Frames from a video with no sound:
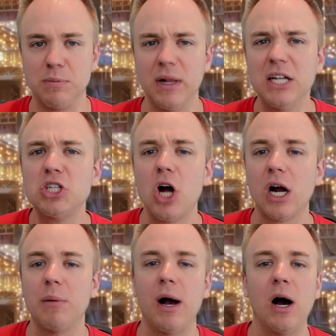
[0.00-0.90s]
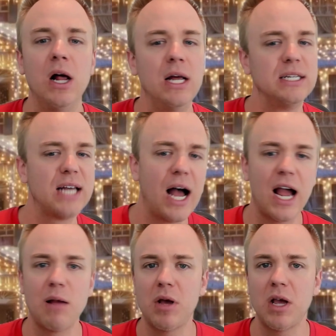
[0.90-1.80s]
But let's talk about
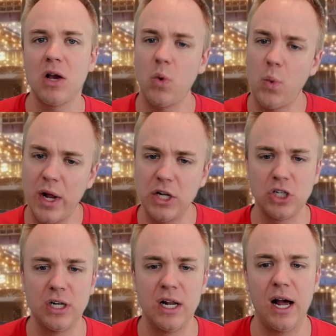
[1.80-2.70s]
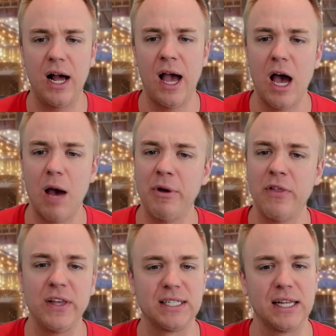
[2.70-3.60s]
timing, when it should
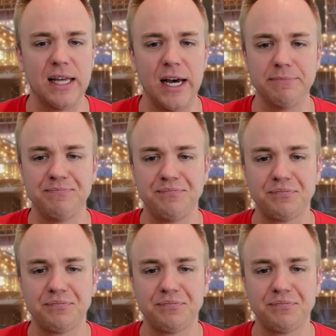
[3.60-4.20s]
happen, things like that.